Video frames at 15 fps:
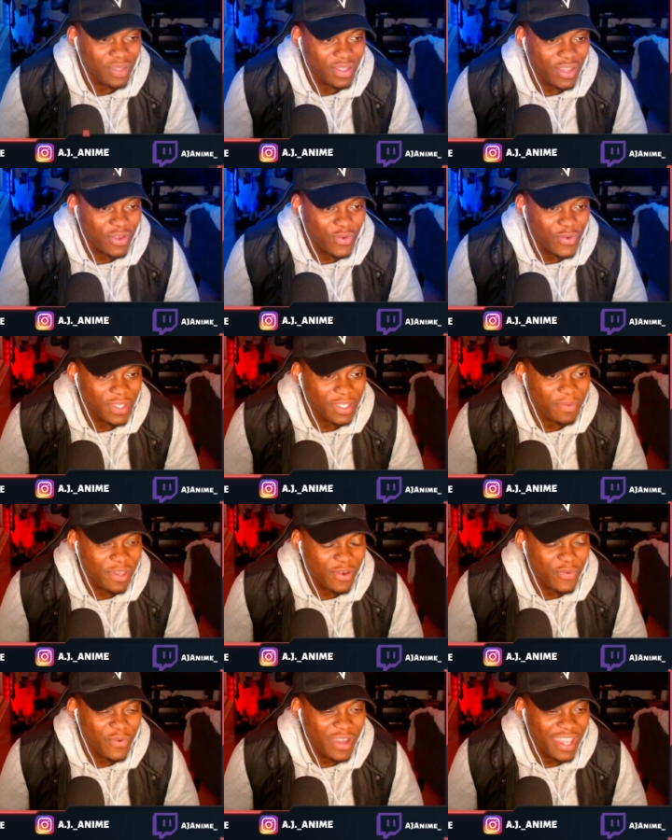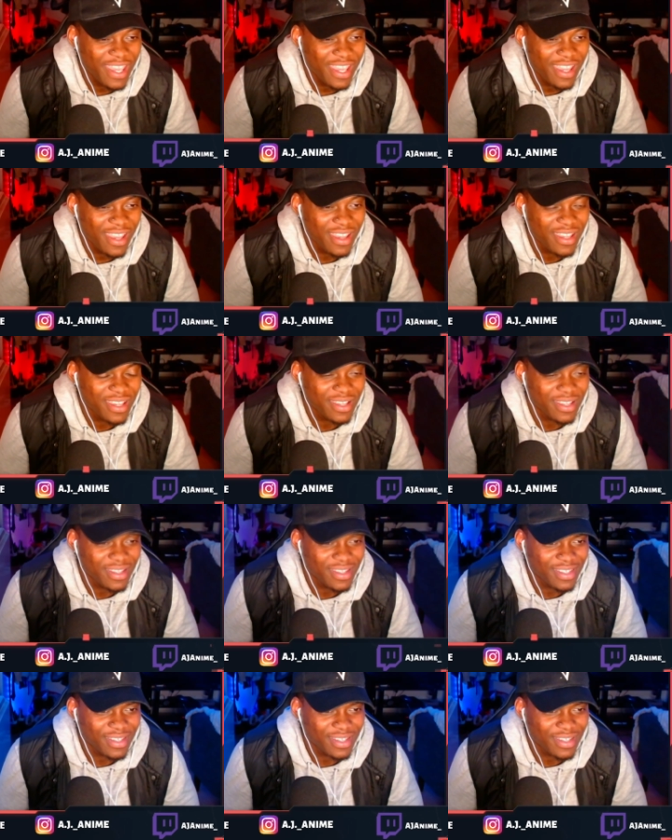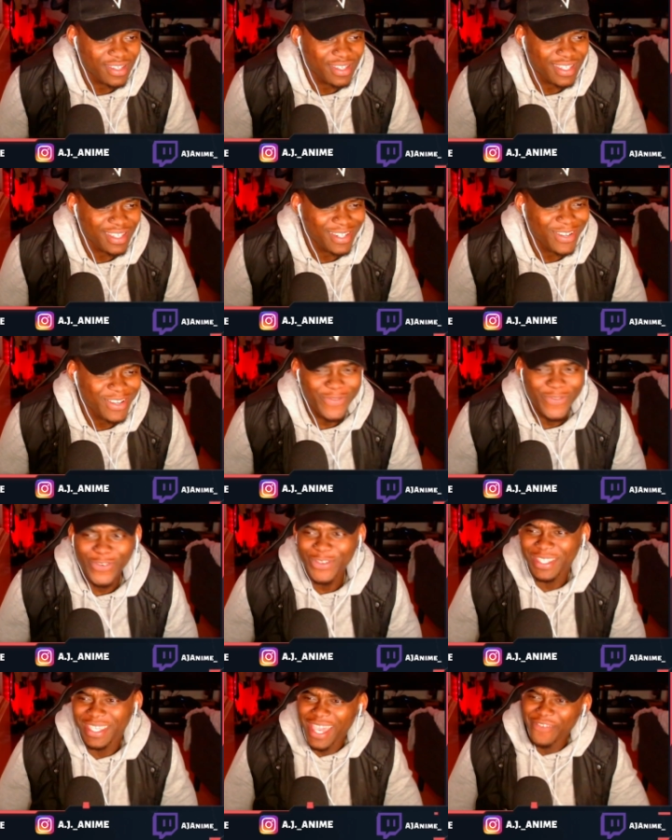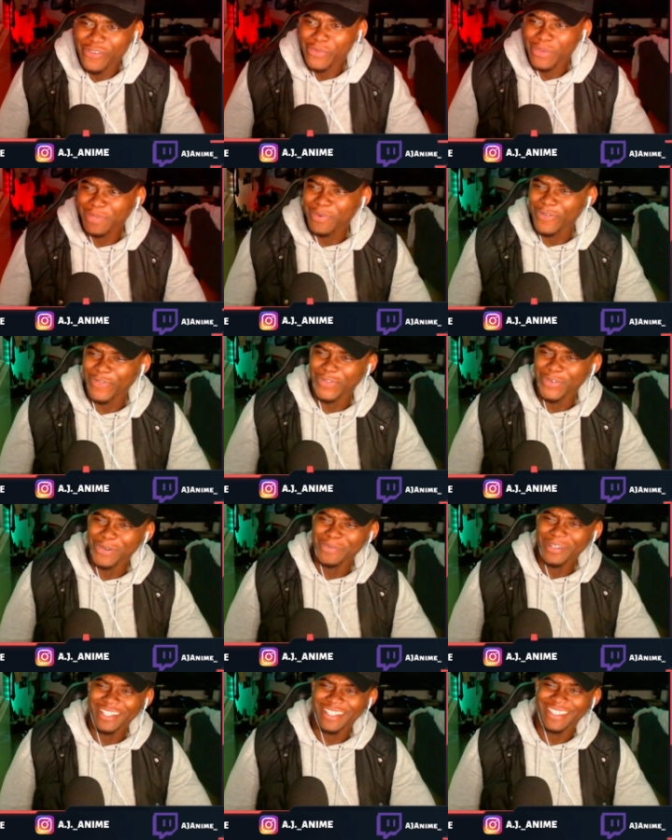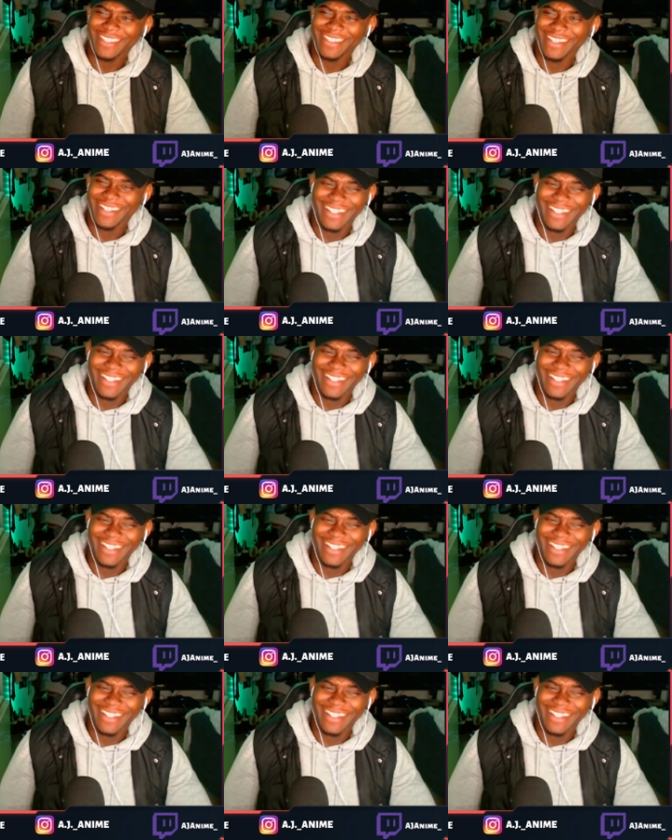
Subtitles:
There'll always be a way. Looking forward to everyone's performance.